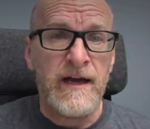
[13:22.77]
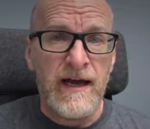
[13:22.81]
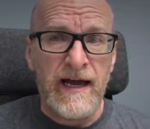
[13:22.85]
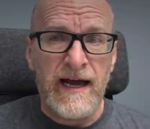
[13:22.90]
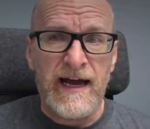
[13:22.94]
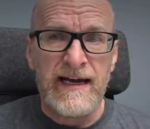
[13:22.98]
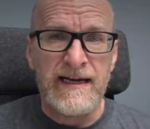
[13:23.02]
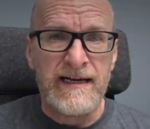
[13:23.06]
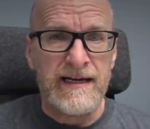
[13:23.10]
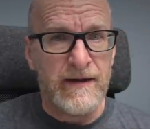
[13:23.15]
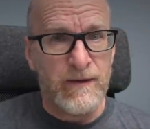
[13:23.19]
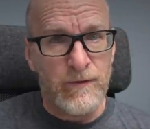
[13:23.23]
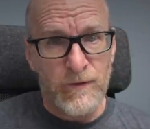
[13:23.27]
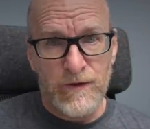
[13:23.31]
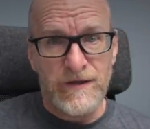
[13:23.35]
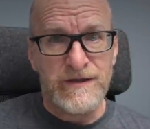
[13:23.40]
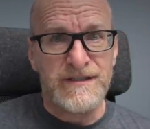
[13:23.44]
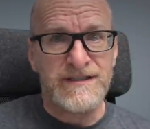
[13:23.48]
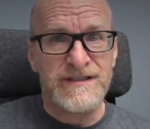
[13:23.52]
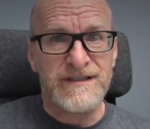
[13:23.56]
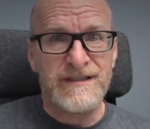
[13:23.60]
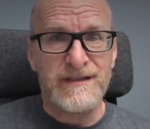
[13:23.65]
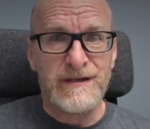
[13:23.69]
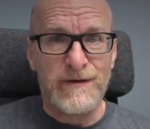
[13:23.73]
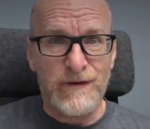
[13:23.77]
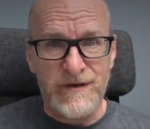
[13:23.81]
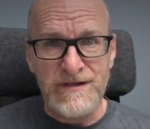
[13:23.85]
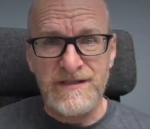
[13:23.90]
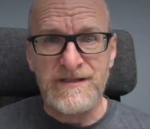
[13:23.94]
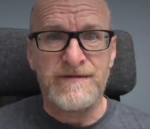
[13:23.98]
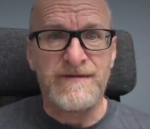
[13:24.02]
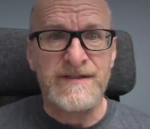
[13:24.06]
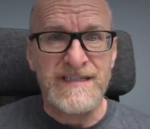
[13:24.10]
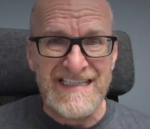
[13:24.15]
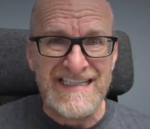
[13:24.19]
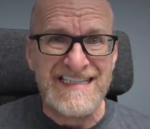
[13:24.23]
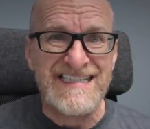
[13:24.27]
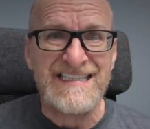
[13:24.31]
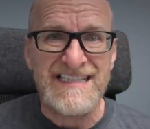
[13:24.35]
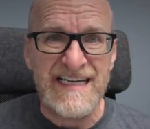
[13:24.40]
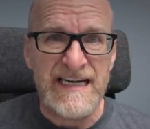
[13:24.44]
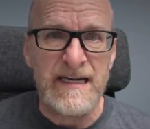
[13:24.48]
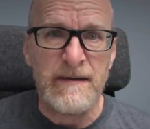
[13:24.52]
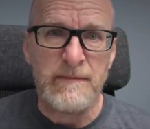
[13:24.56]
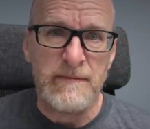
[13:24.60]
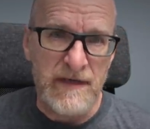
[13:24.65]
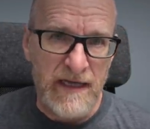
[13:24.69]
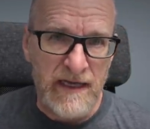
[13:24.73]
and I wanted lots of
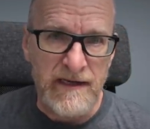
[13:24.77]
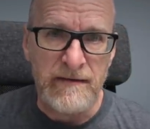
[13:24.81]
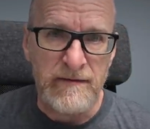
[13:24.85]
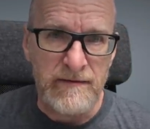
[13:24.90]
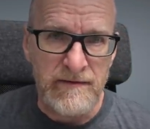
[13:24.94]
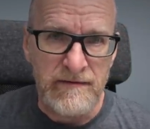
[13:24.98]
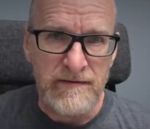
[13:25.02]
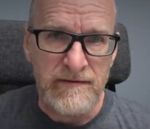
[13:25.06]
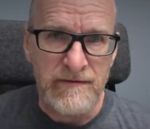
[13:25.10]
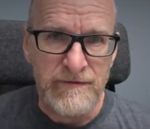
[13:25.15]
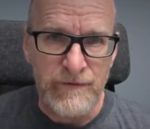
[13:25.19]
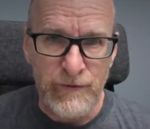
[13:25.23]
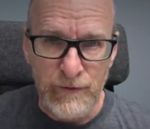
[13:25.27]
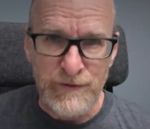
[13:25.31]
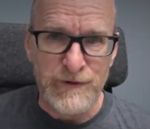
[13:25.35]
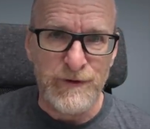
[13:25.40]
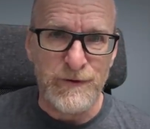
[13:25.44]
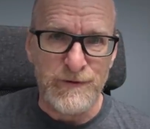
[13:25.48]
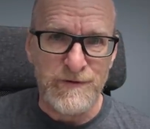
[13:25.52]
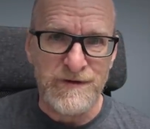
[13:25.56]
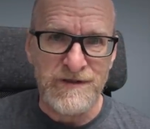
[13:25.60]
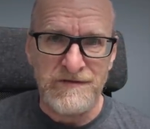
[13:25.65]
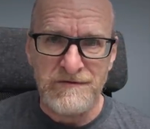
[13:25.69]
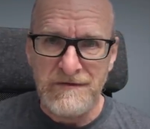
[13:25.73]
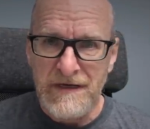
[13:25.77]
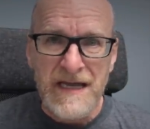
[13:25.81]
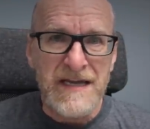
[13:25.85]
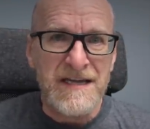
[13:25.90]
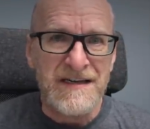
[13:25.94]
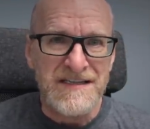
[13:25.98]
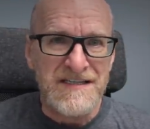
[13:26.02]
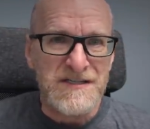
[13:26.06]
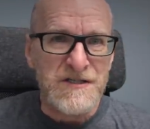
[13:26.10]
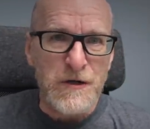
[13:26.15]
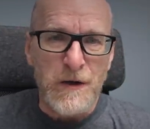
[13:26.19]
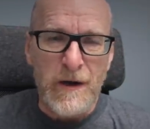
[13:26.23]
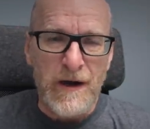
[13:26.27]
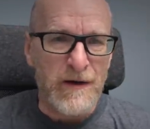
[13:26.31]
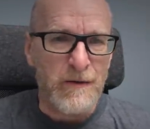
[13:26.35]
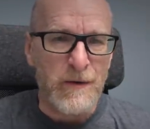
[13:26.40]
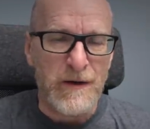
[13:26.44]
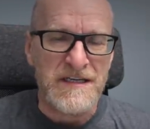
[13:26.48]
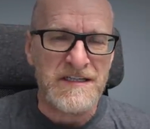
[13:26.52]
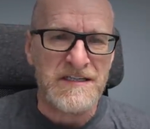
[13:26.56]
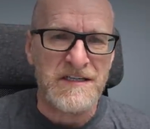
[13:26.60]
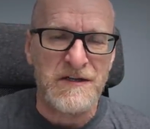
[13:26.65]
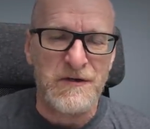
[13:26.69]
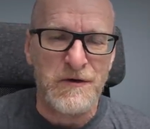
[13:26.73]
seascape night photos. So I
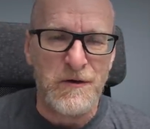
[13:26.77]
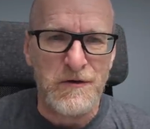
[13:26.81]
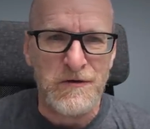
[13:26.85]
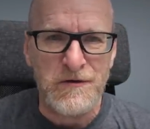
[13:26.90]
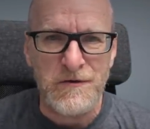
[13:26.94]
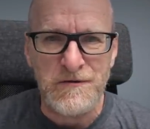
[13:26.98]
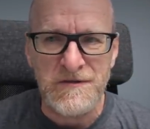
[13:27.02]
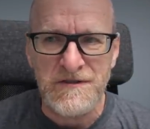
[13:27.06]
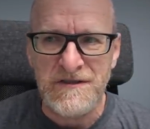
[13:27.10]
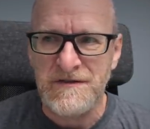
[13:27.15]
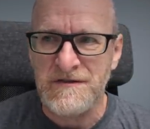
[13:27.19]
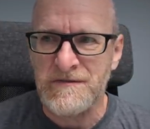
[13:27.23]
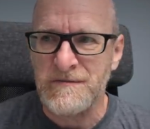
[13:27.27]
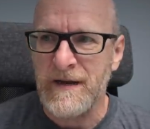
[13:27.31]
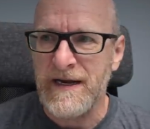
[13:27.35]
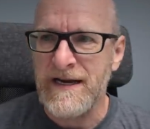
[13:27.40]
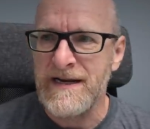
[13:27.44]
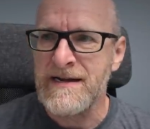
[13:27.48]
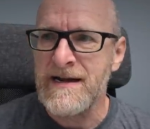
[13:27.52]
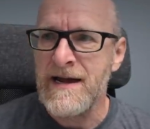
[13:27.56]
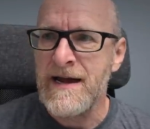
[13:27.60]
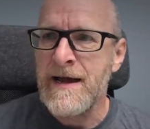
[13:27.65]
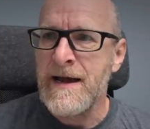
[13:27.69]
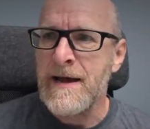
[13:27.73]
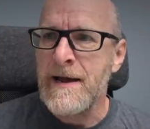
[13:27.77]
went to the north coast of Spain.